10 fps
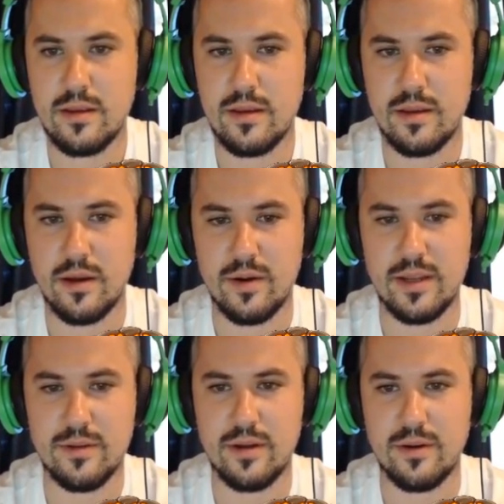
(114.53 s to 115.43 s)
No, I
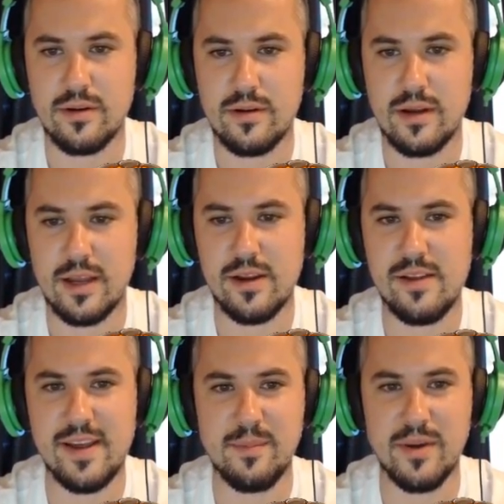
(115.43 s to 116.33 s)
don't know. I don't have
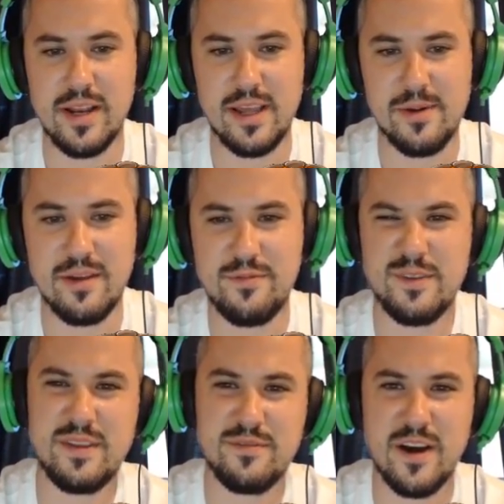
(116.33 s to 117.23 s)
any money. Well, I have
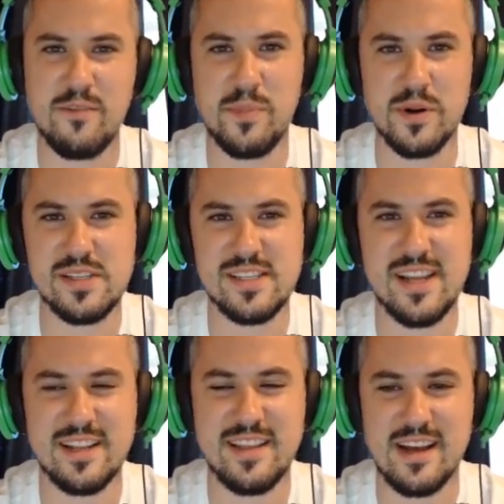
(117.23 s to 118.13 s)
fifty-five bucks. It's
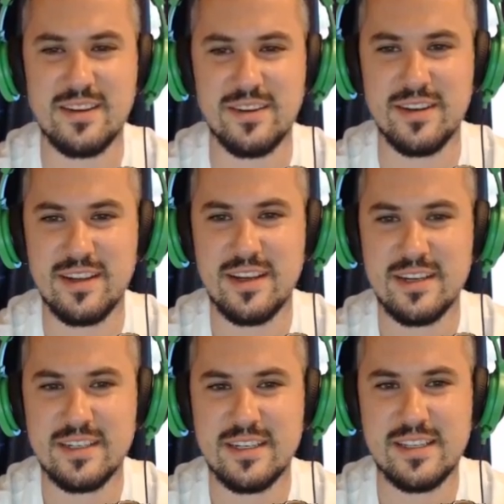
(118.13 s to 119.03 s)
not that good.
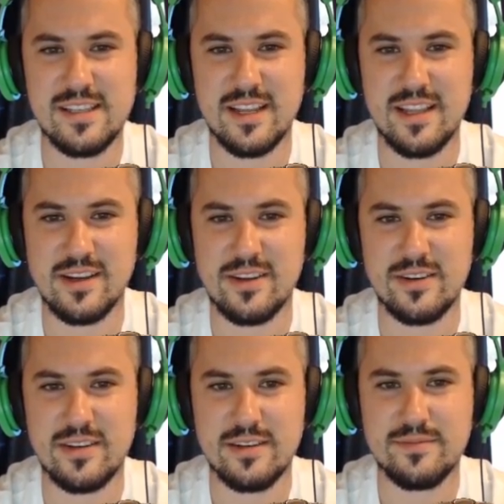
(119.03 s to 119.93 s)
It's not that
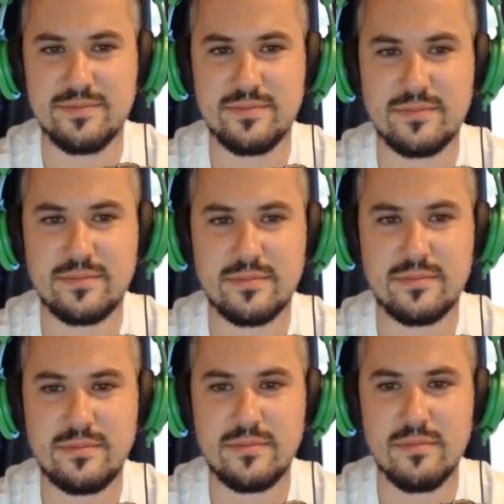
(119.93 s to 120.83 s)
good.
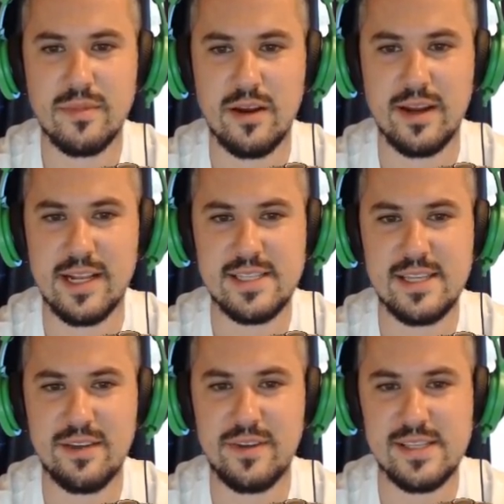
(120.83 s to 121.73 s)
Alright, let's see
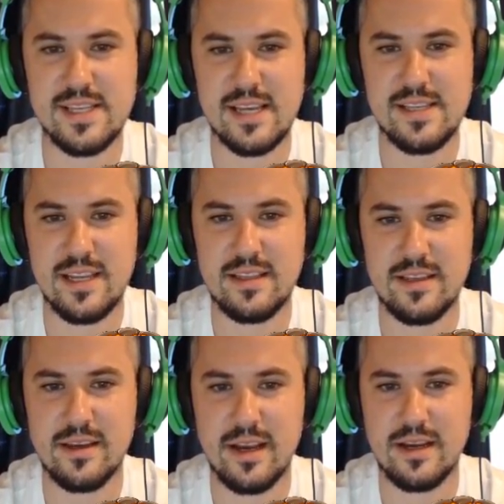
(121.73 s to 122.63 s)
if he says
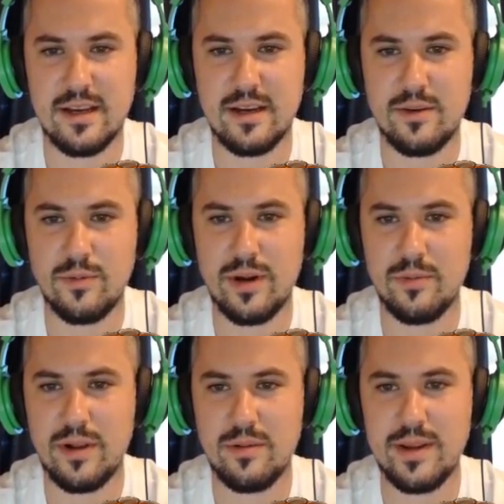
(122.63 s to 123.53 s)
anything. Uh, what,
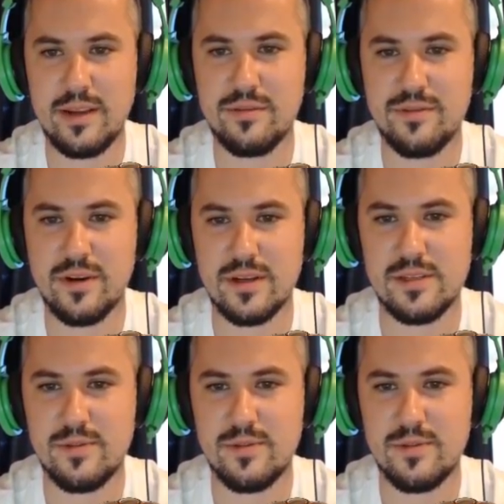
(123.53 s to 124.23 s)
what do we do first?